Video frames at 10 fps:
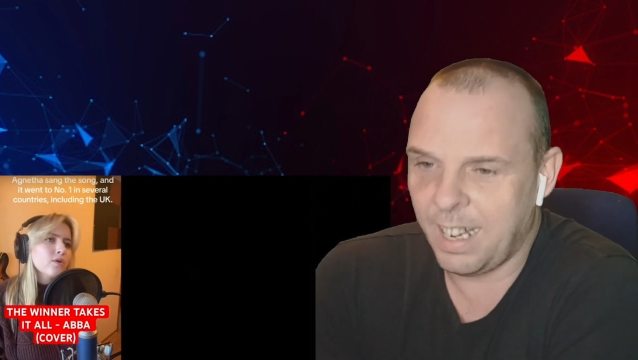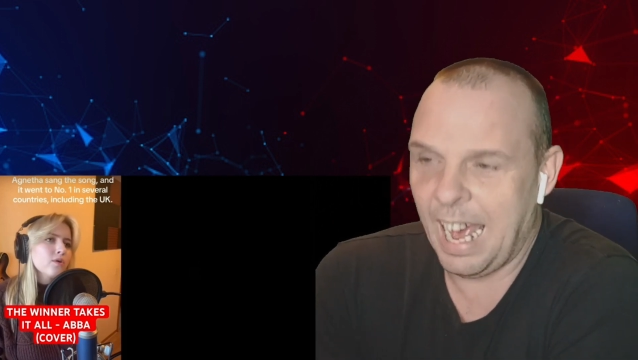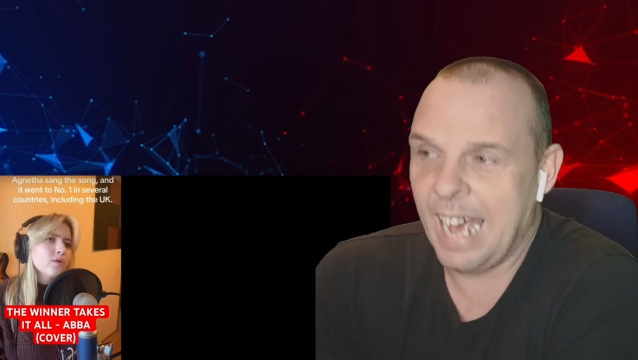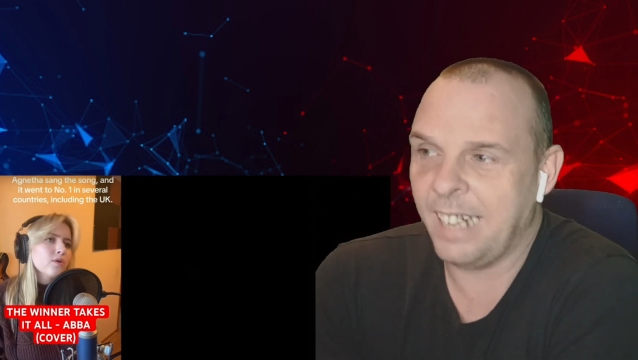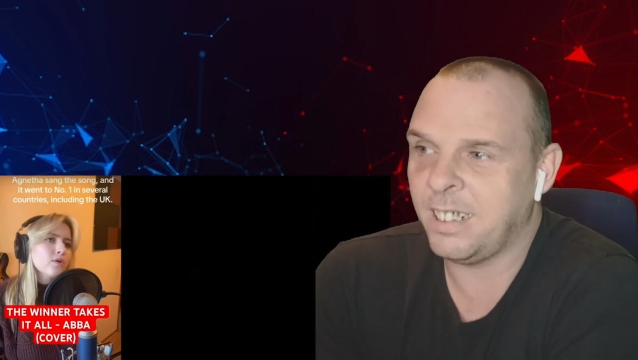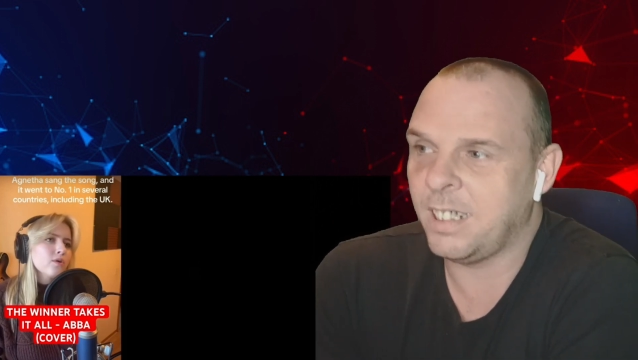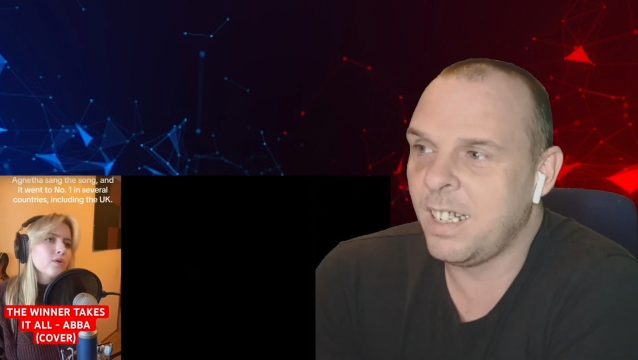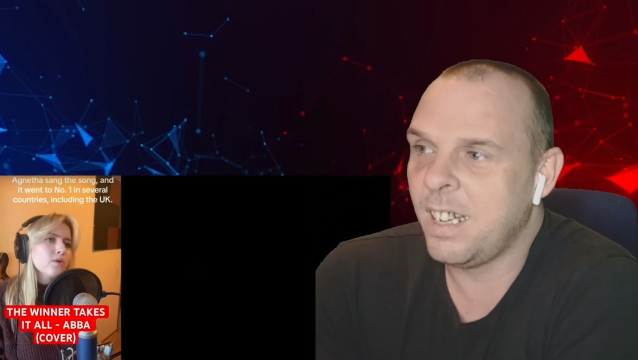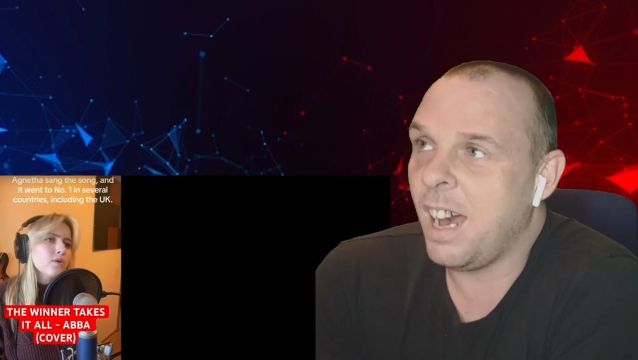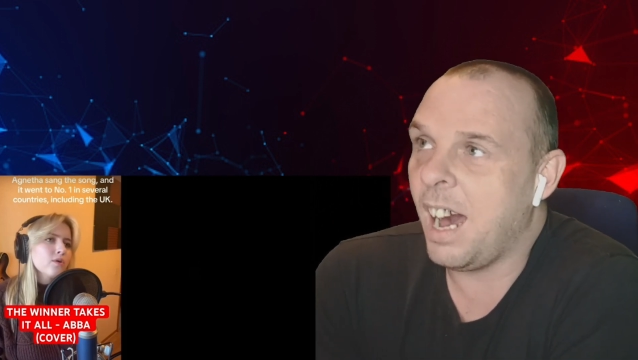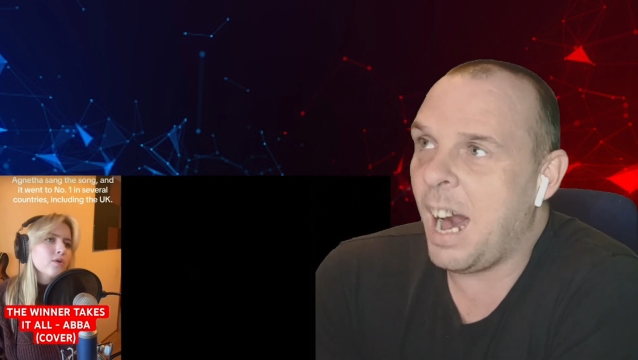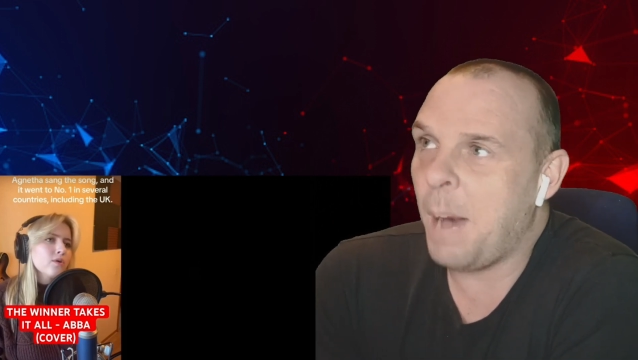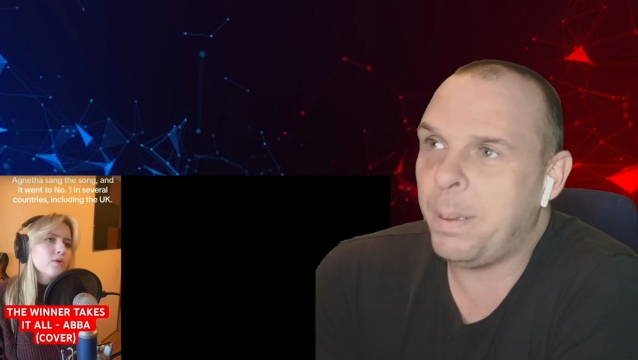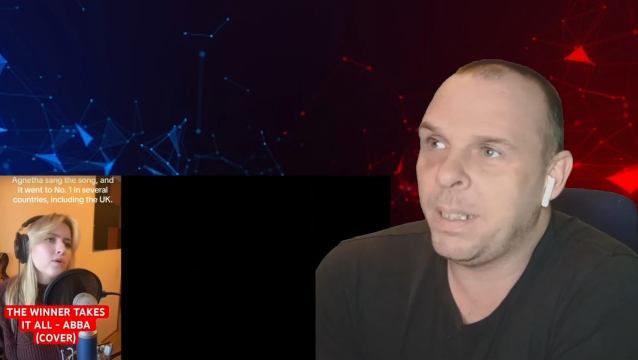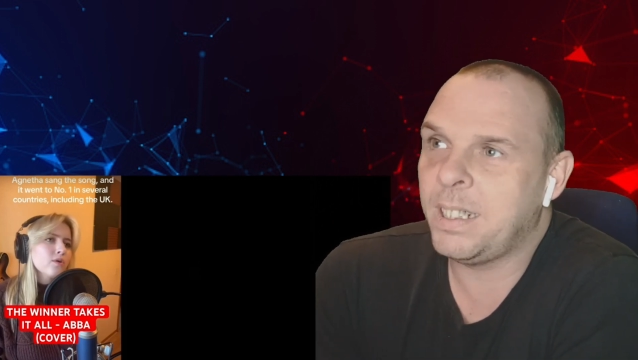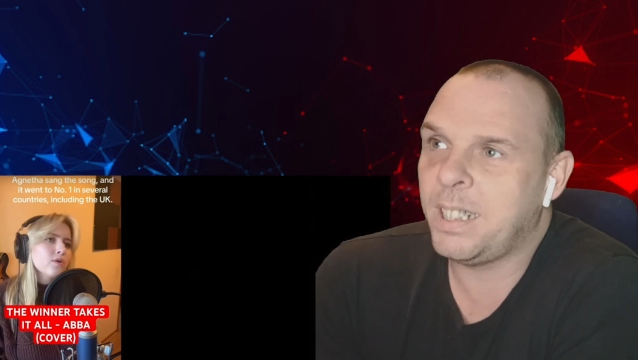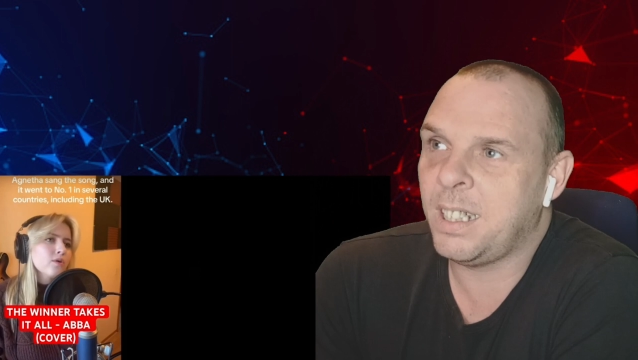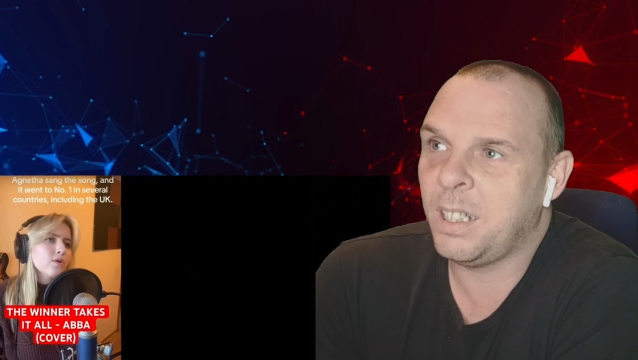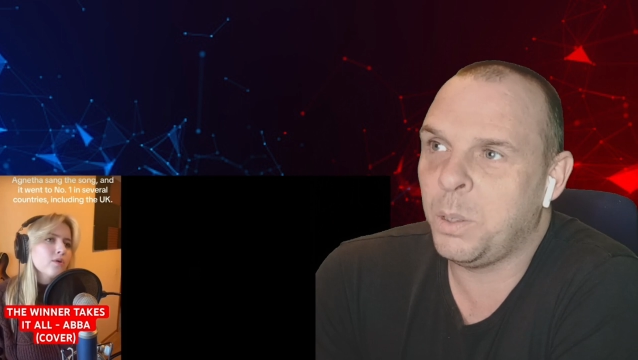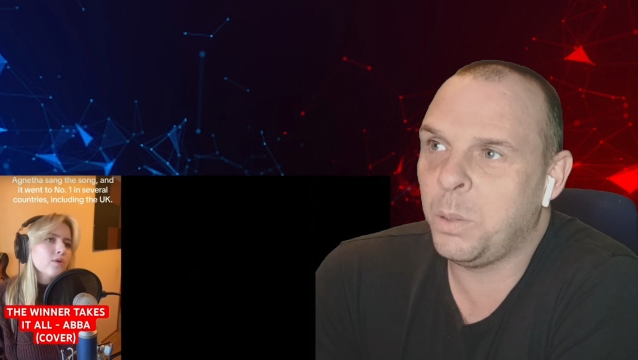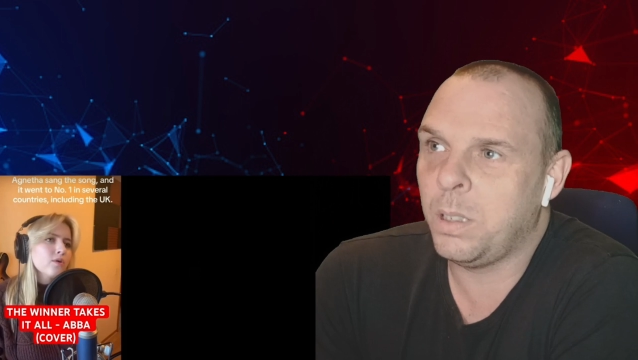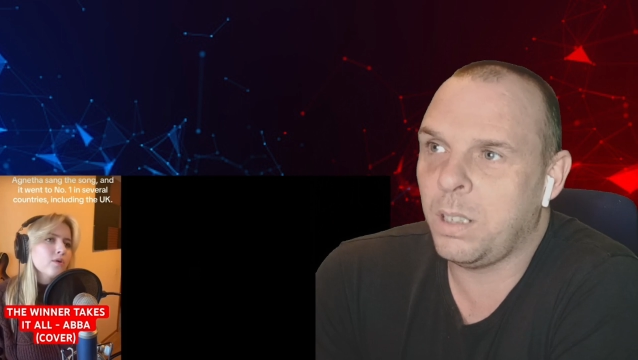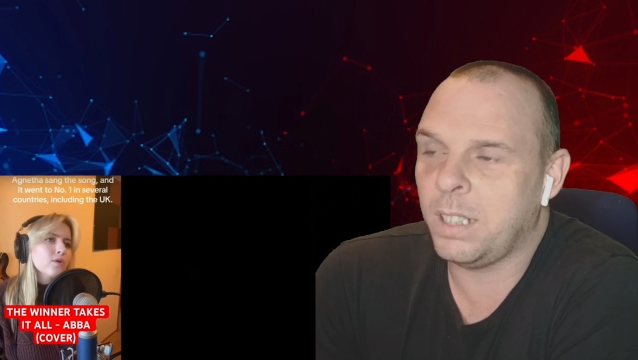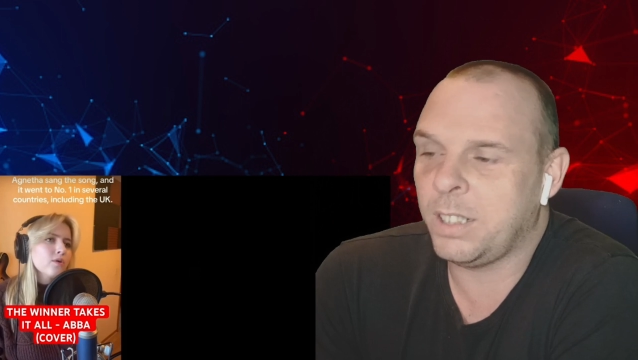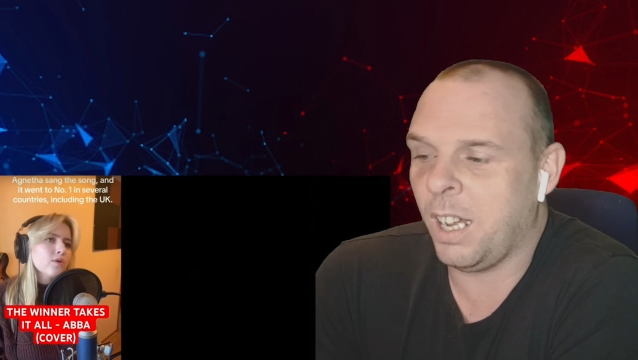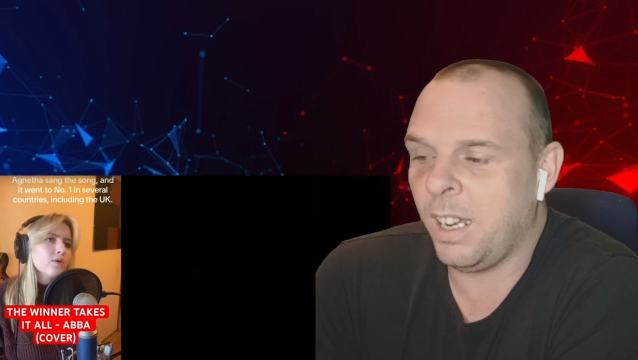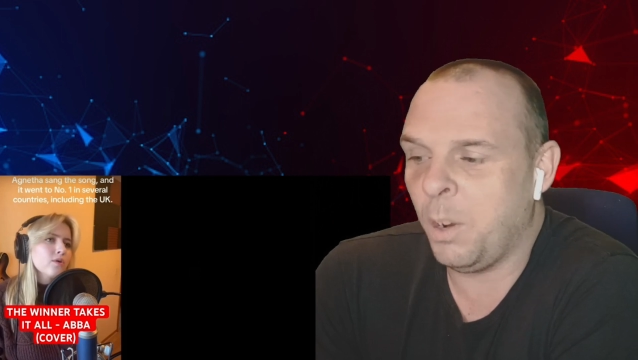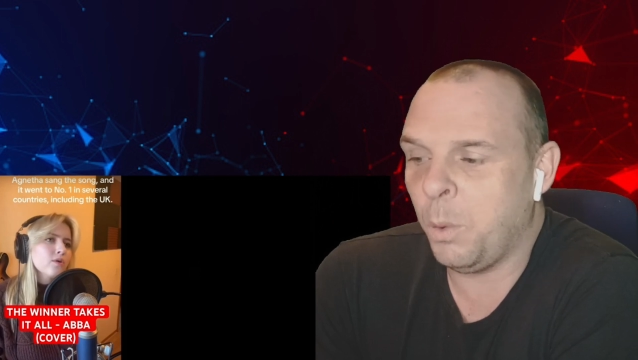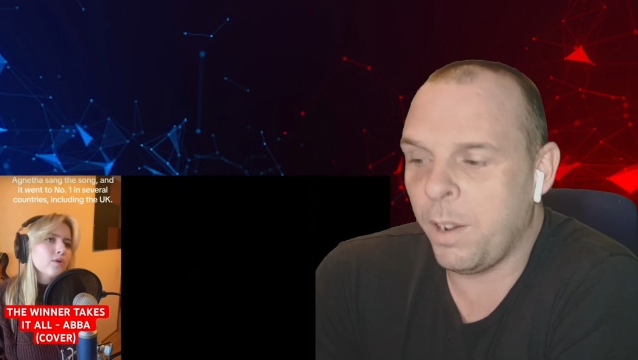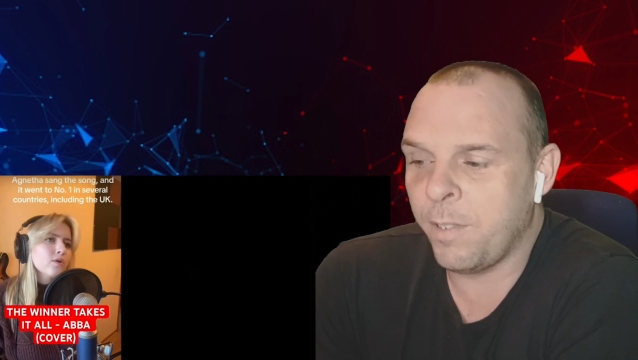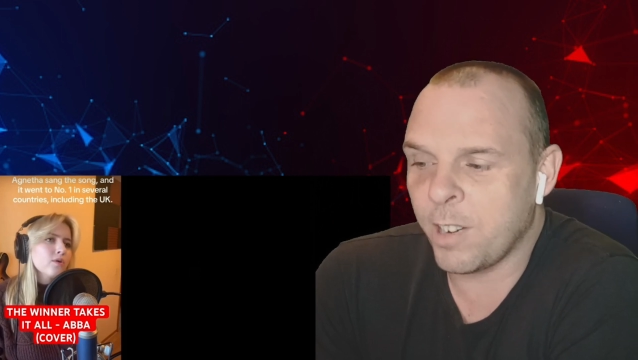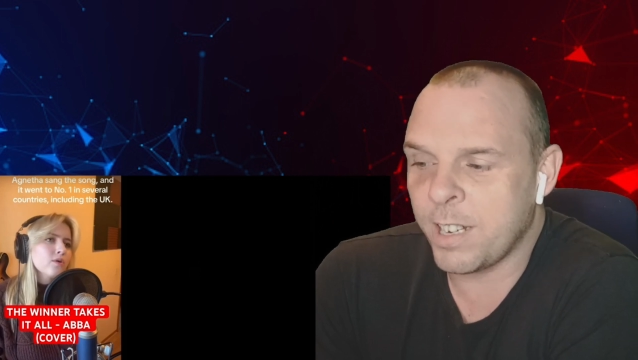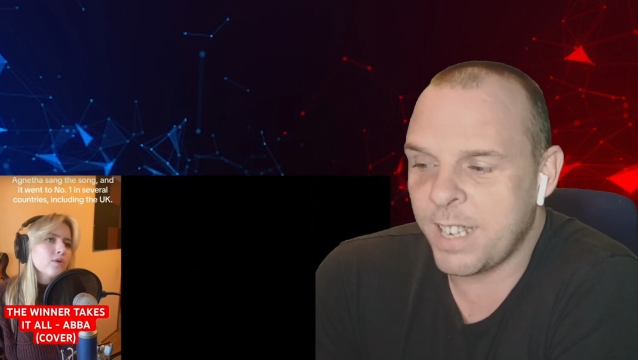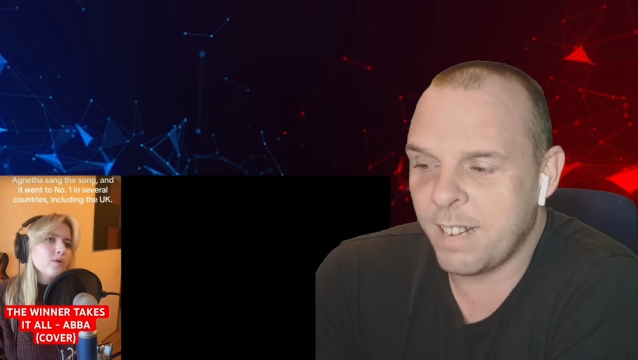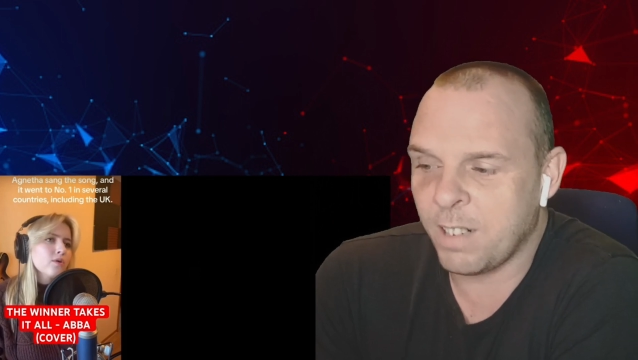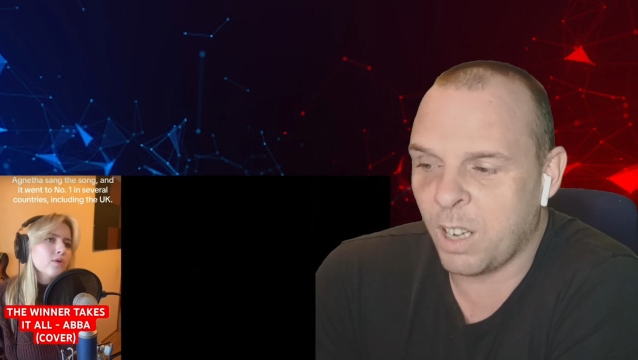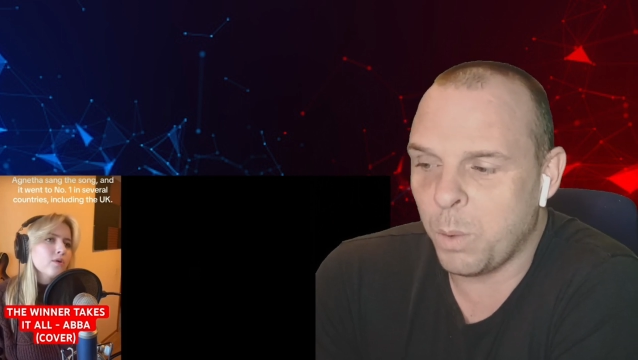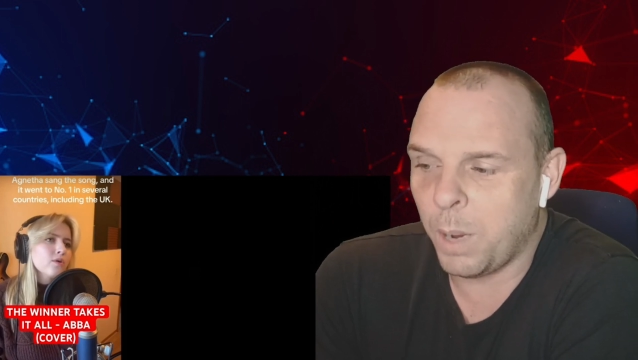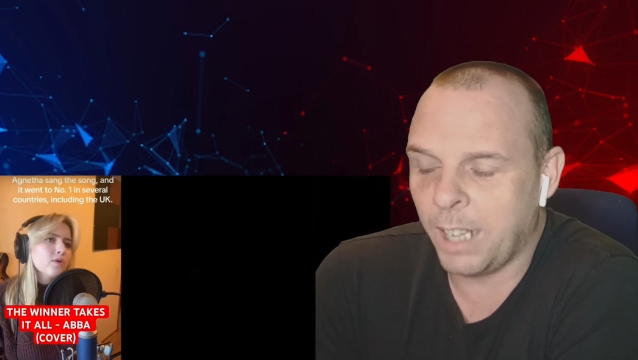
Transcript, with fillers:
Speaker 1: And up until a little over a year ago,